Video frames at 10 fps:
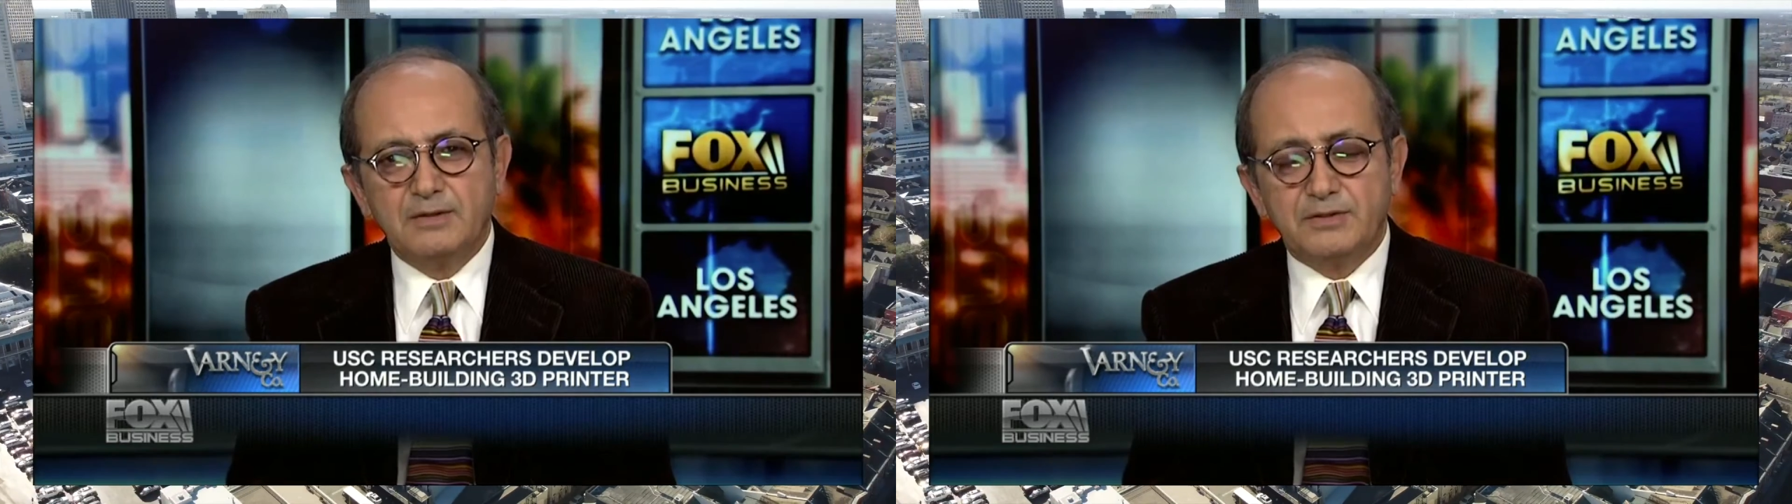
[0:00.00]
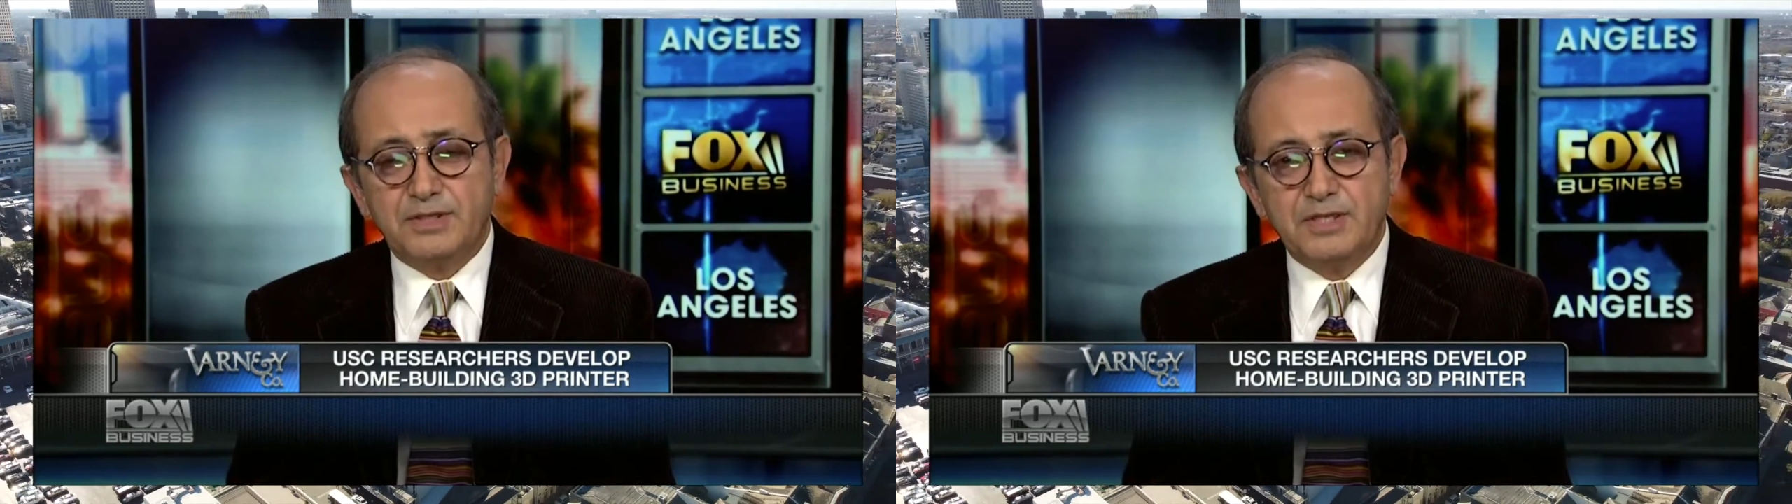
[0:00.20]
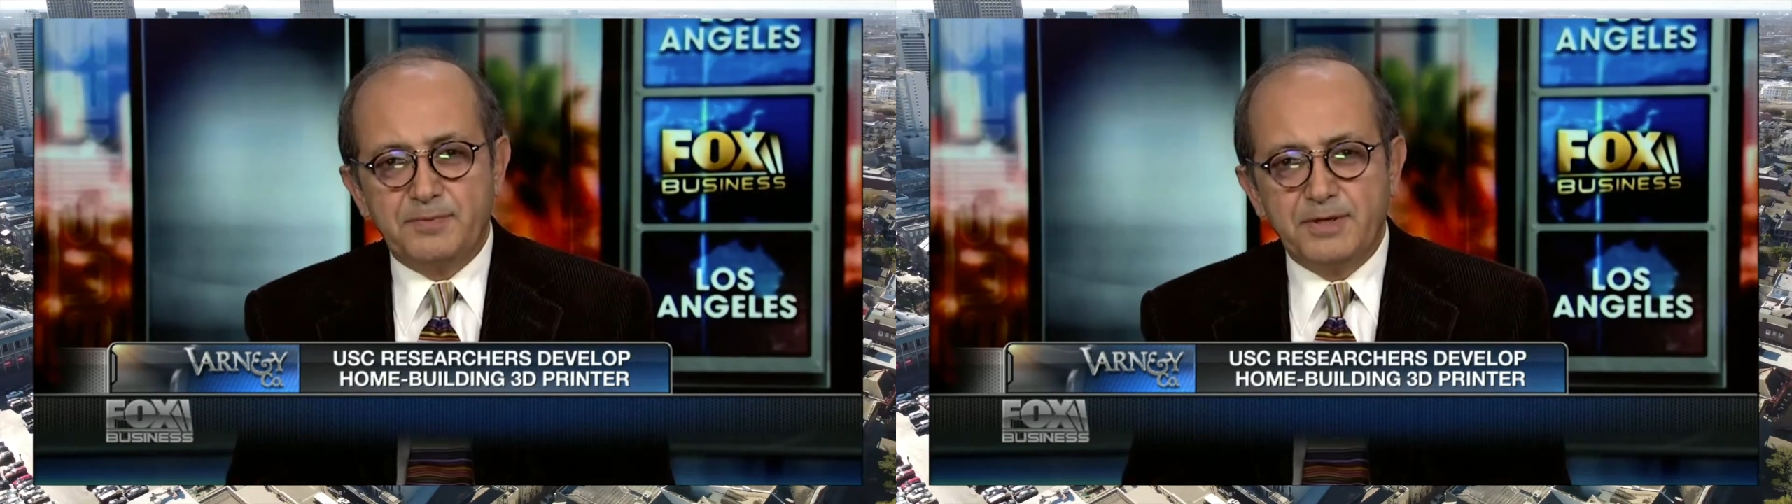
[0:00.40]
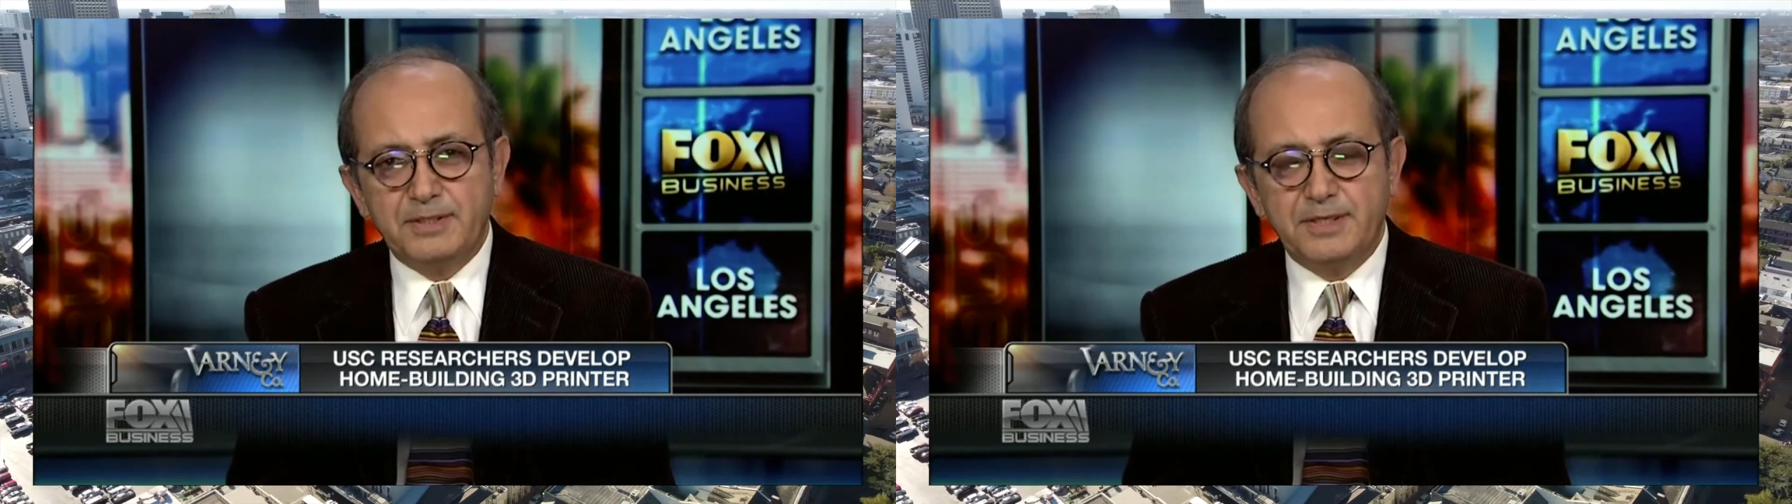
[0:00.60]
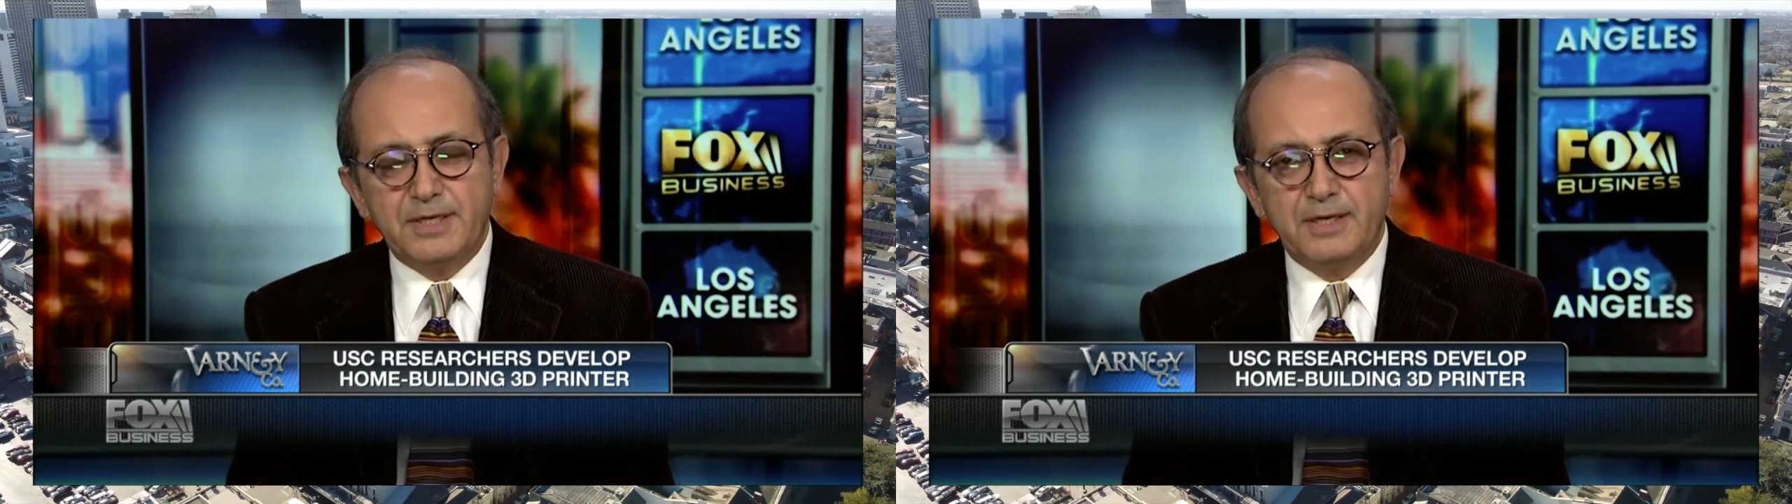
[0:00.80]
3D
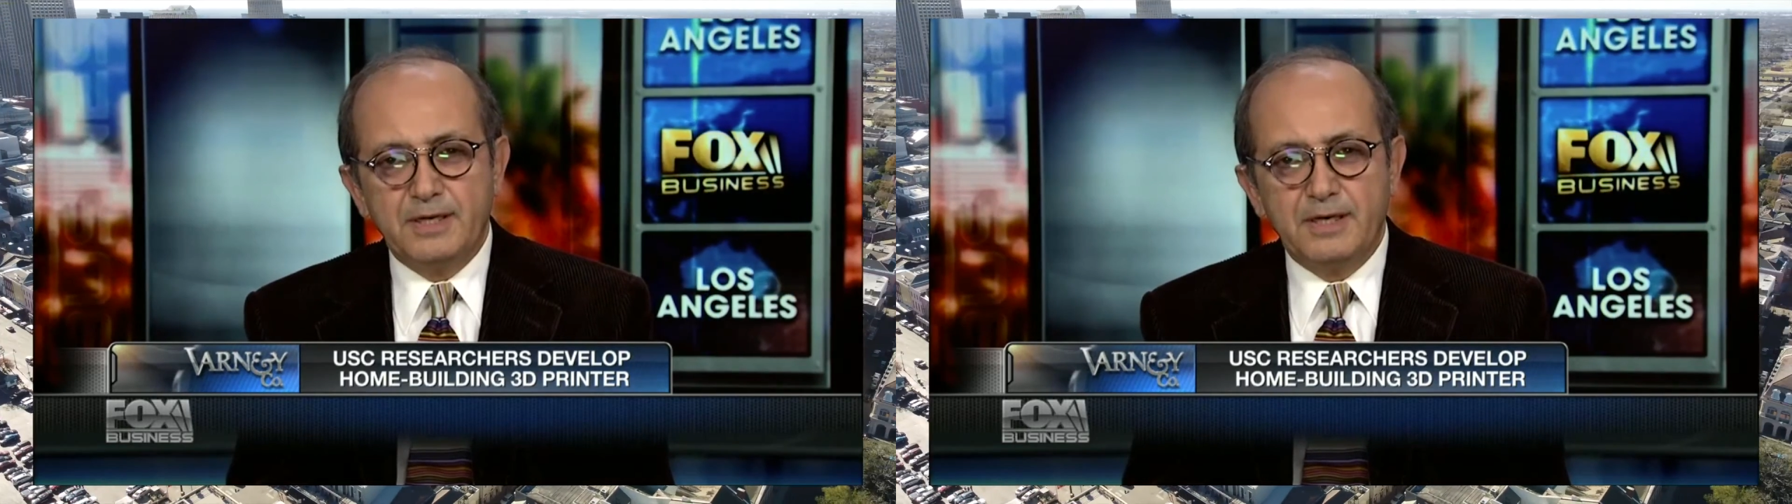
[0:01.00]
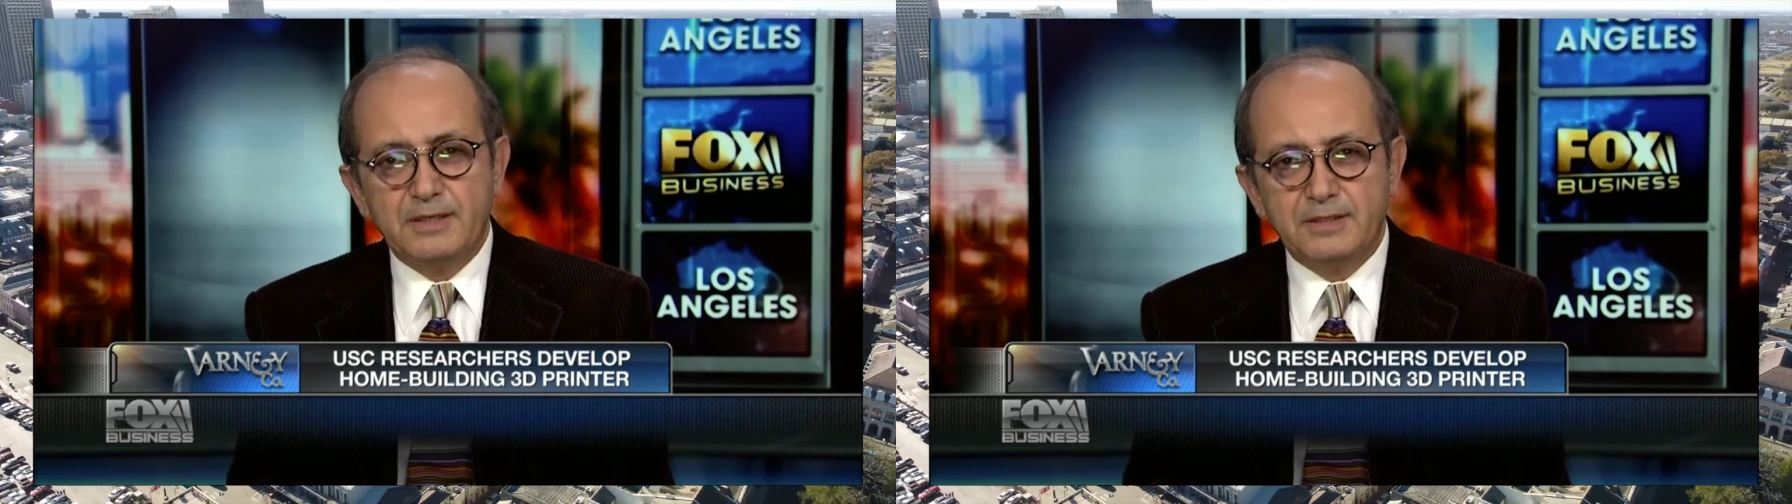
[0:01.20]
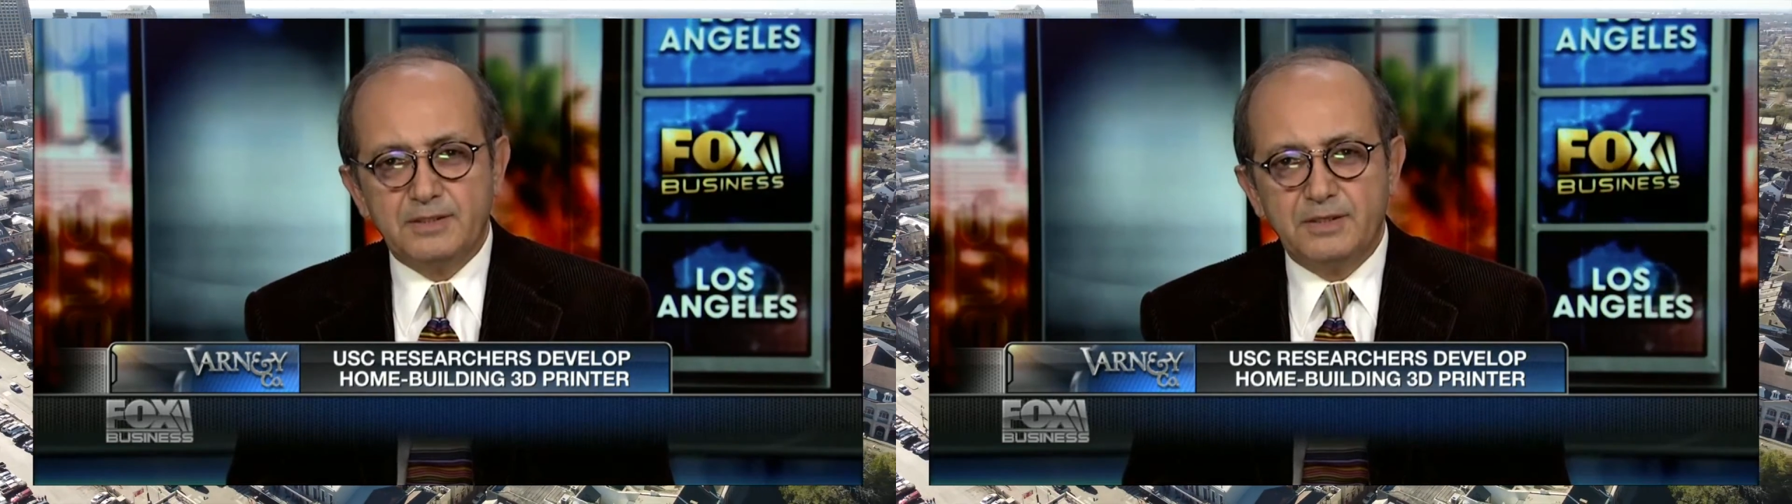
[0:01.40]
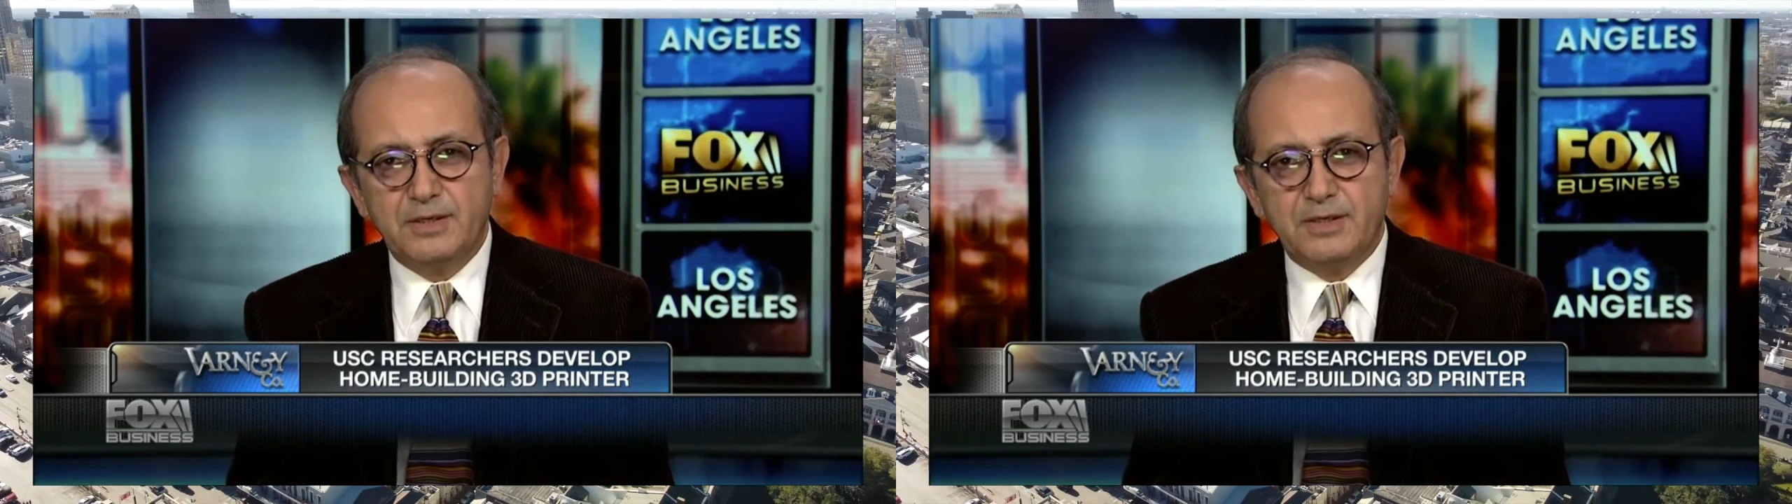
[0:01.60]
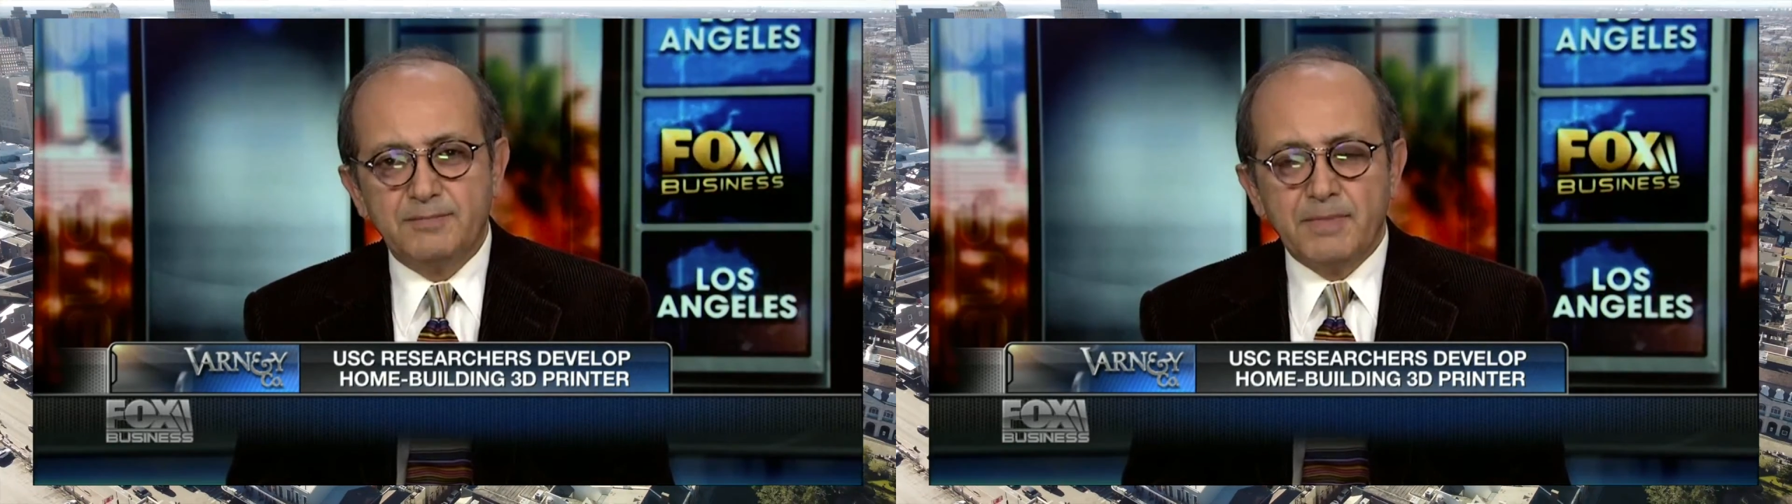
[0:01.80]
printing is
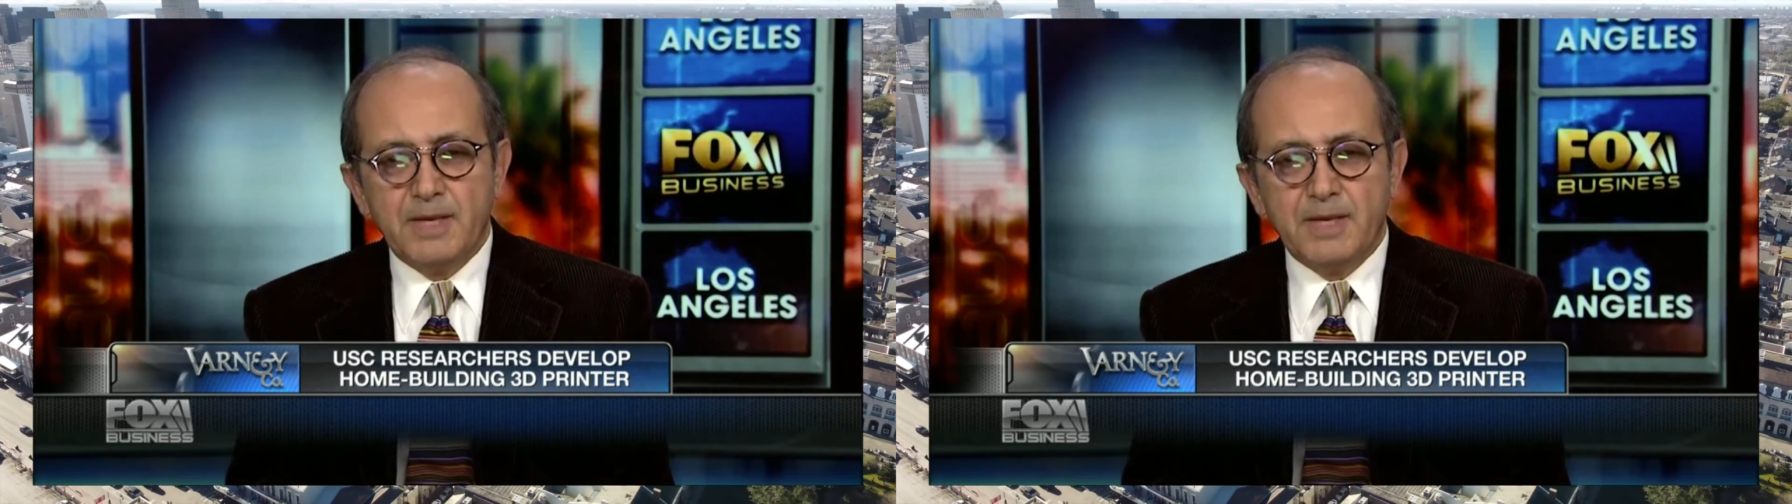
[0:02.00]
done.